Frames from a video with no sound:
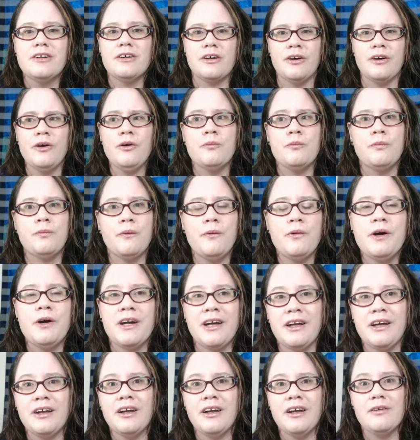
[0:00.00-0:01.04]
Oh
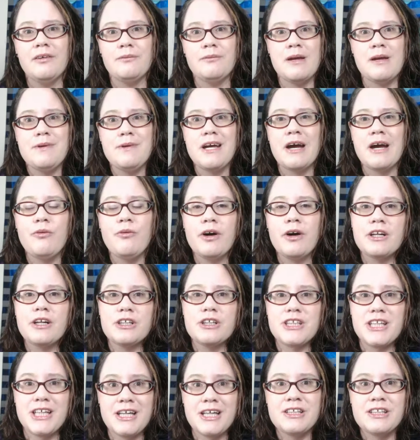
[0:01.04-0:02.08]
boy, maybe I want to
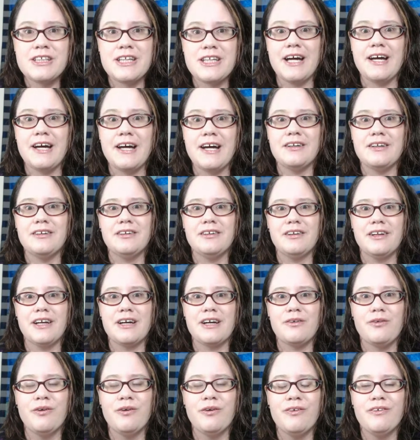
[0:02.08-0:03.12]
change that.
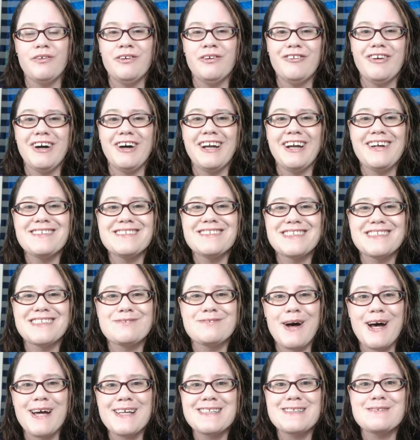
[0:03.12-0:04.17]
Like, what else is
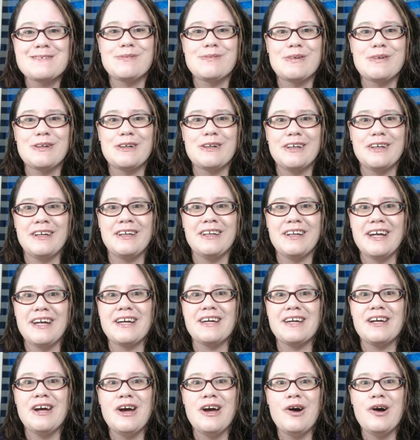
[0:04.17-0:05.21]
possible? And
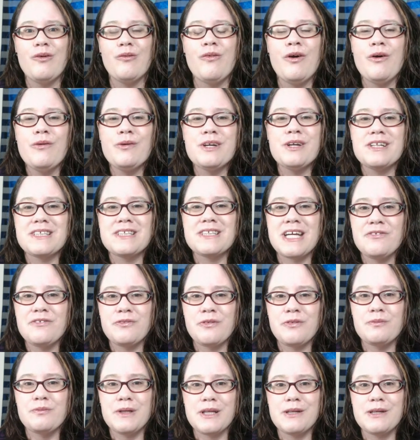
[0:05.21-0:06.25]
like, what would it take
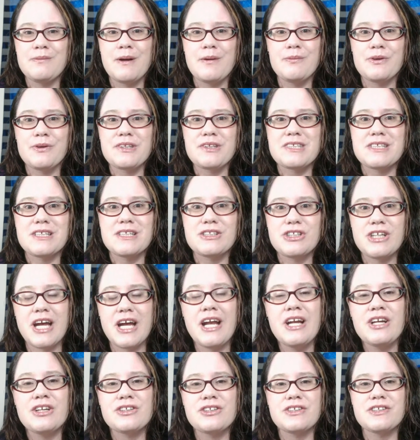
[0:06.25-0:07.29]
for me to be able to
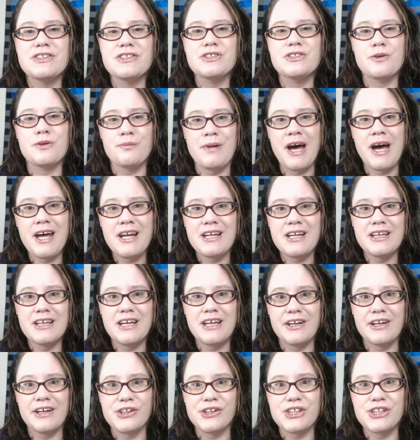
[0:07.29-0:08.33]
change this dramatic
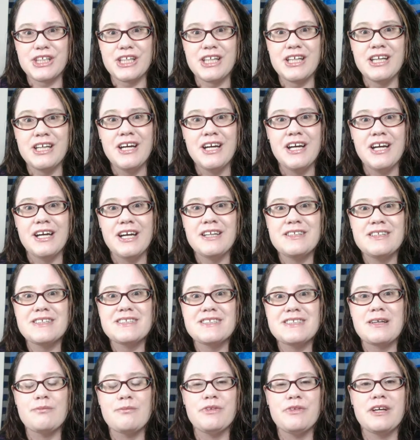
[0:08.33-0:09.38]
energy into
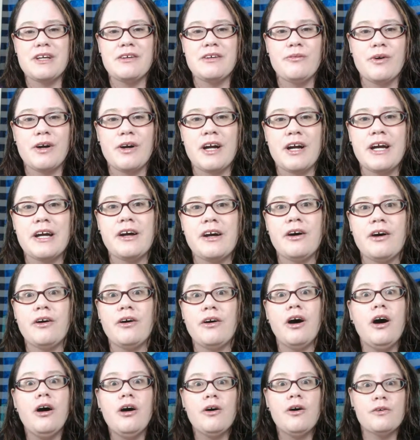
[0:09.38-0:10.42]
something where I go,
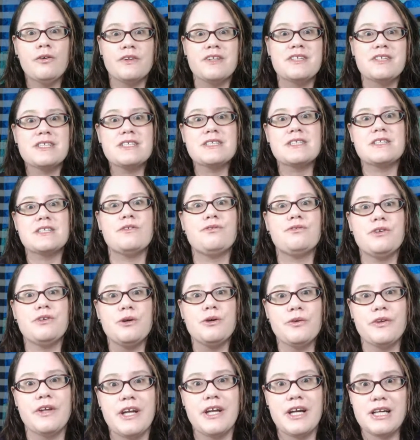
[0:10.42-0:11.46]
oh, this is the
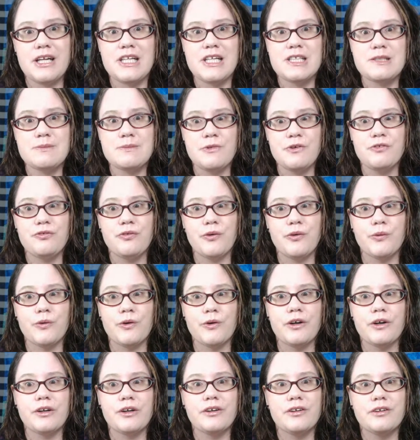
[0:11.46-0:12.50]
fuel that I need to move
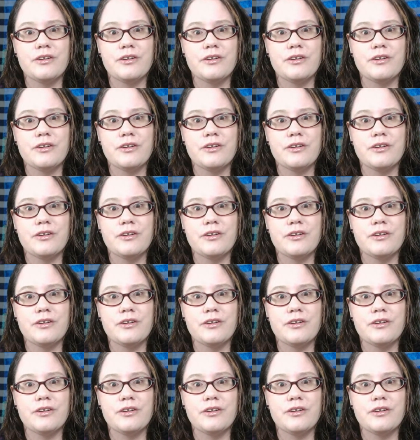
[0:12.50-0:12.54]
forward?